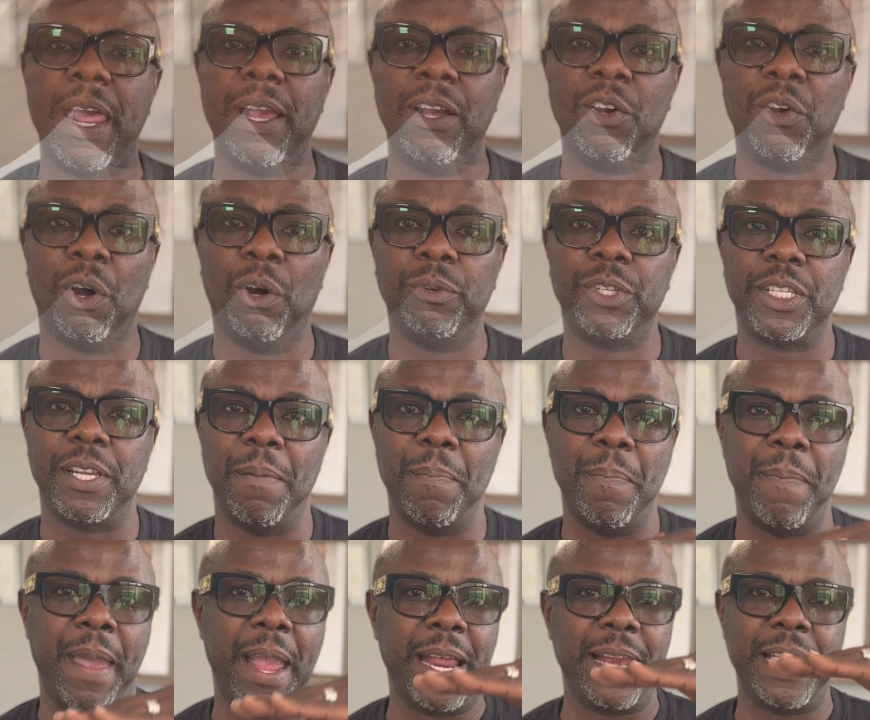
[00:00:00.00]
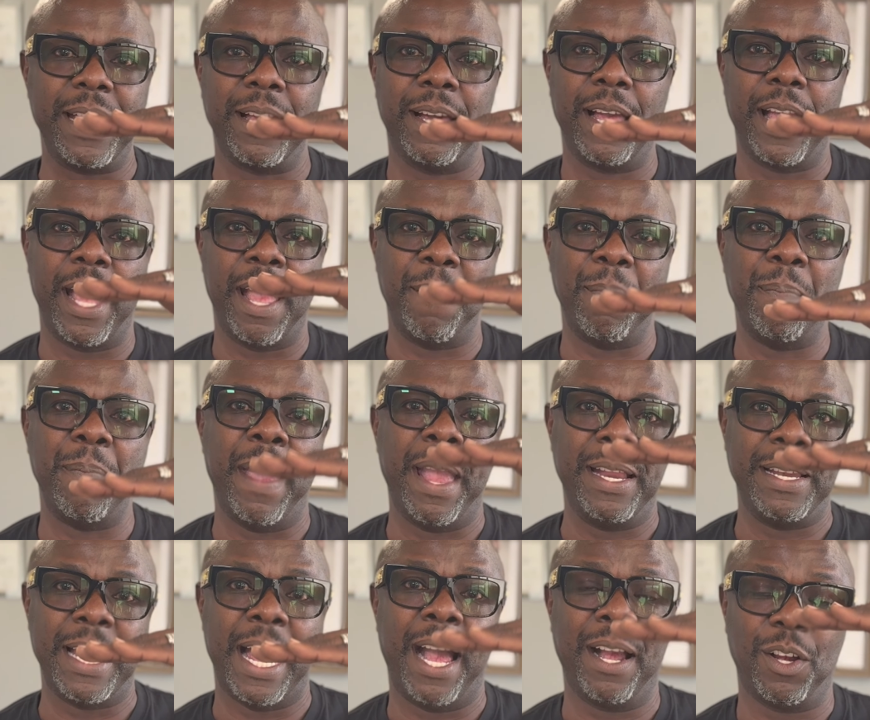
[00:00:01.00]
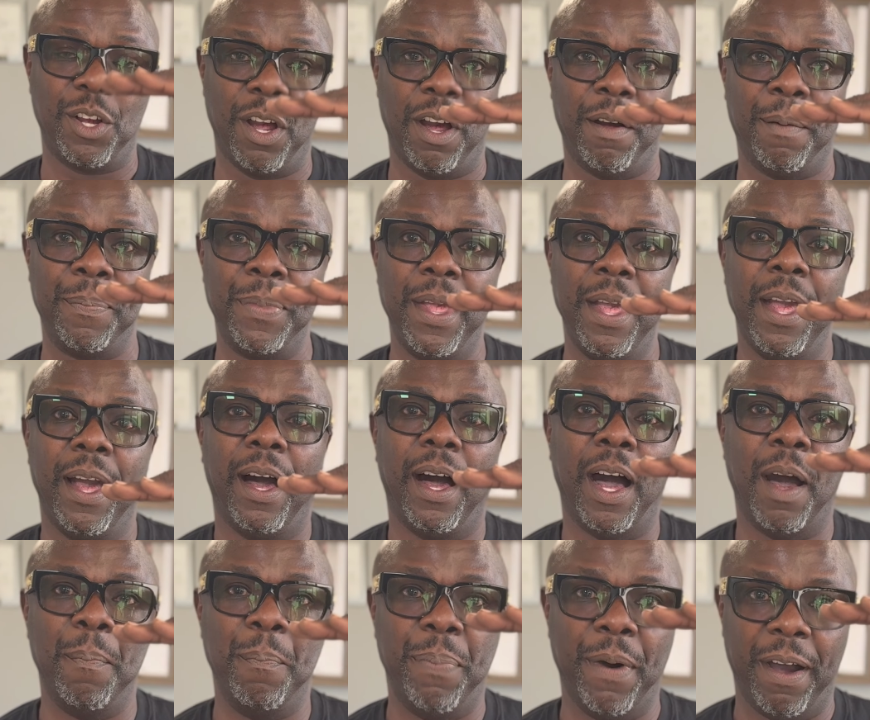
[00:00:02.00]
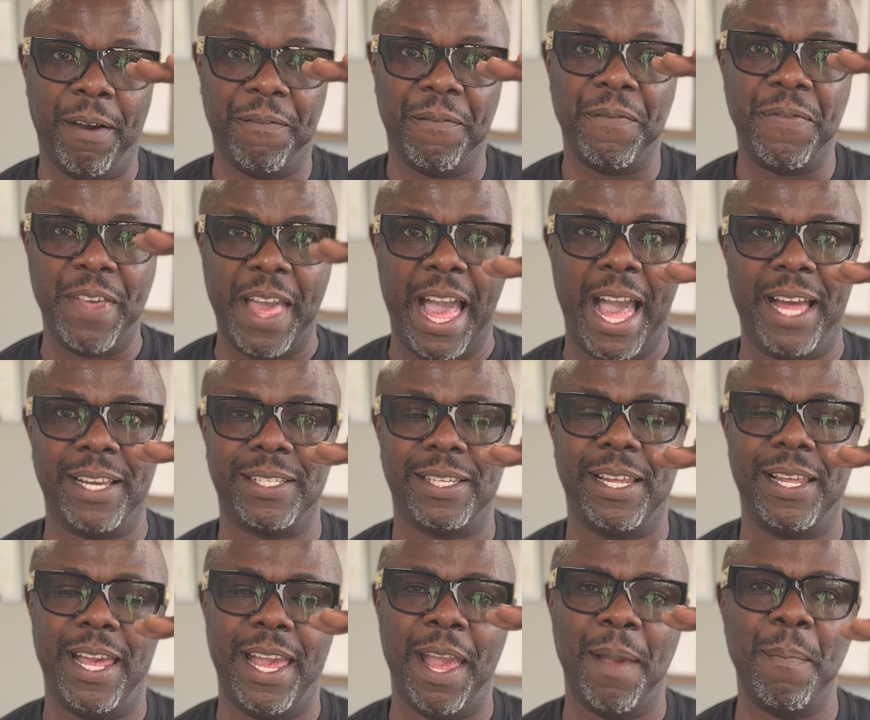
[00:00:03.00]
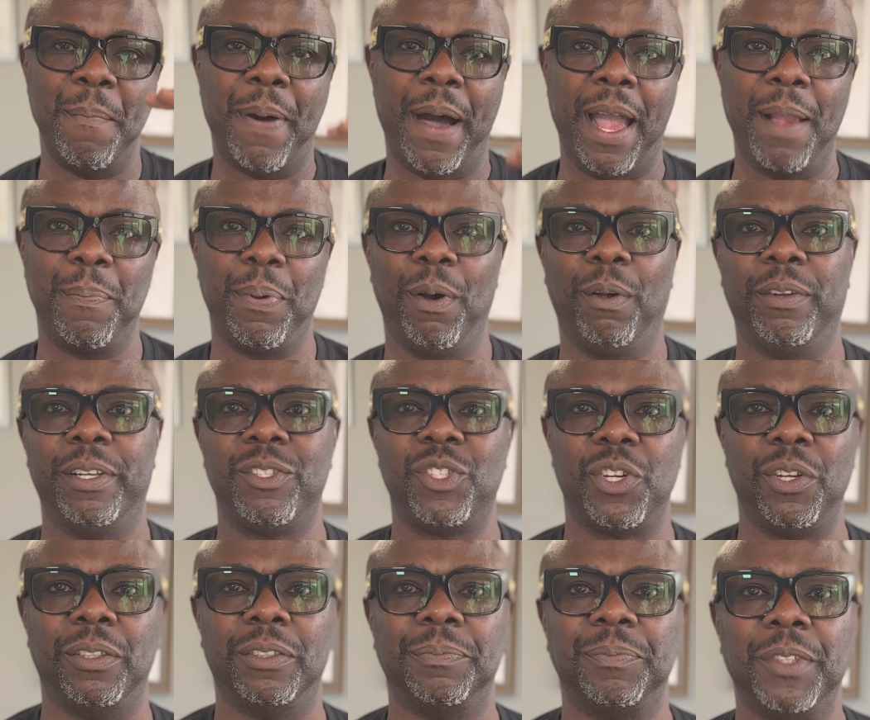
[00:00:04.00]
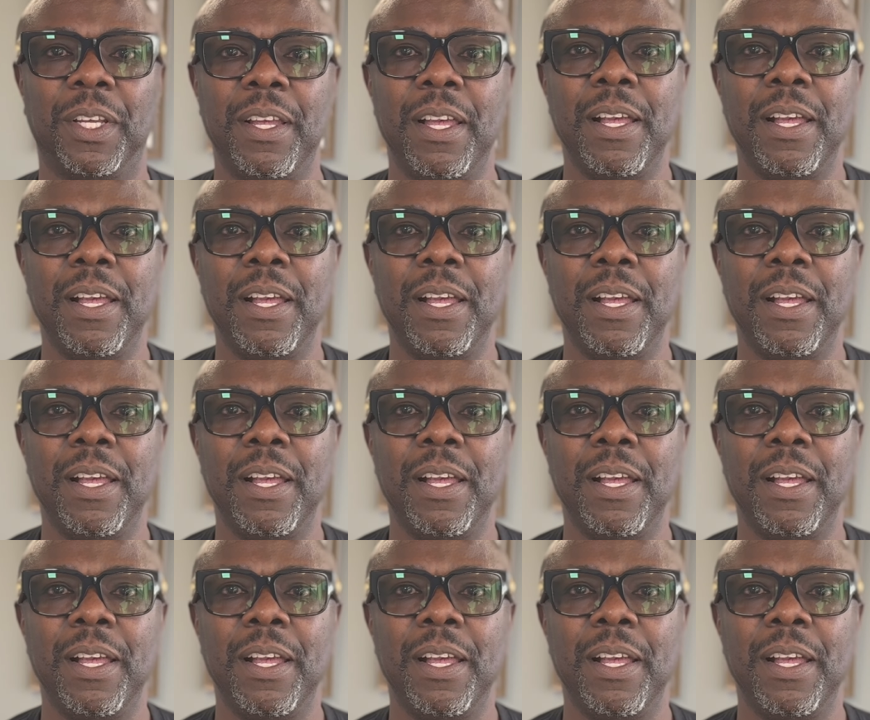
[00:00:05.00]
they go to mania, it may not come above that in bipolar 2.